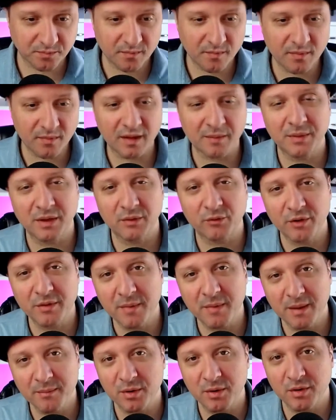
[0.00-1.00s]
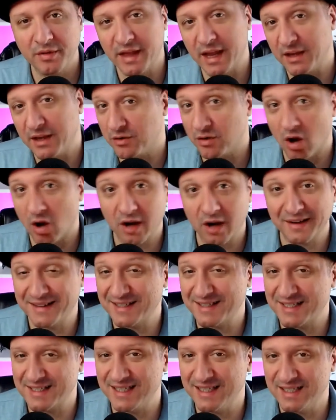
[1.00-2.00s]
But remember that your
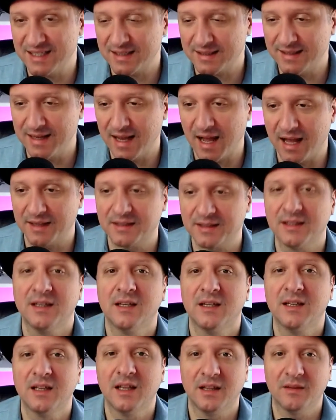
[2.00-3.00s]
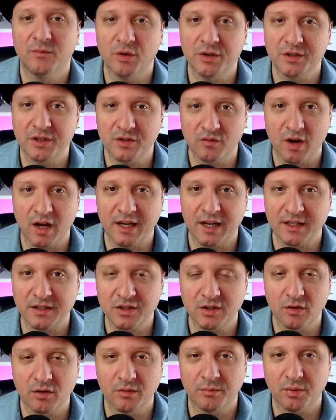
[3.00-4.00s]
audience is not, which is why it's
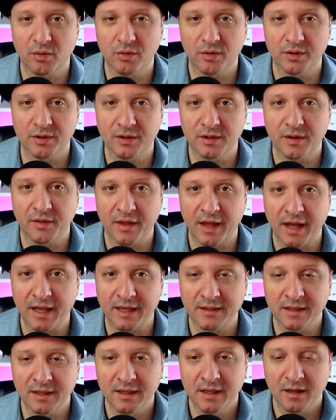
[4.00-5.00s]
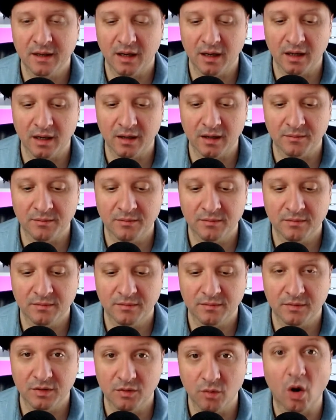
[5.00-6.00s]
so important that
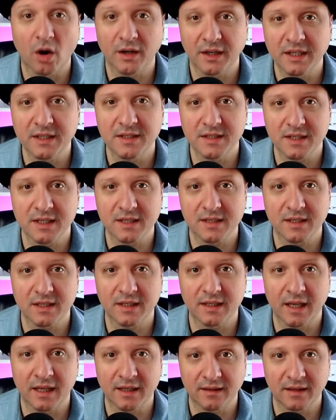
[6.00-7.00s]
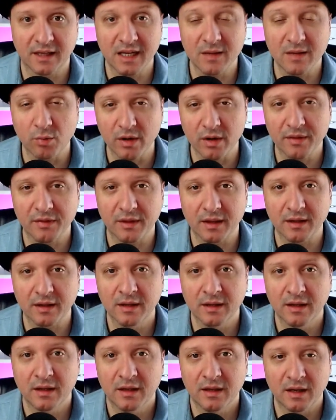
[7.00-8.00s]
you are consistent and keep with it.
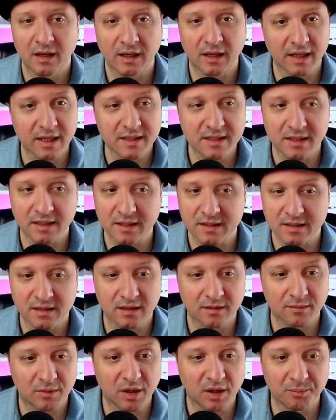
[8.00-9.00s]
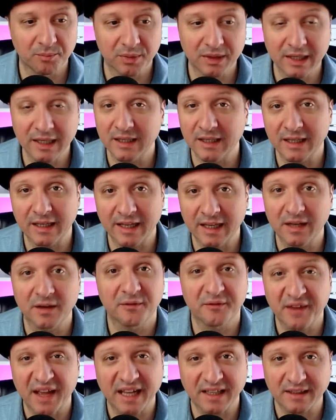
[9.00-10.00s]
Unless it is completely
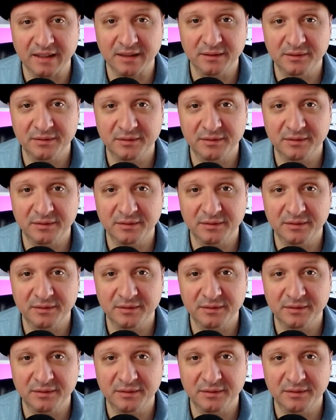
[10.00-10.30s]
ineffective,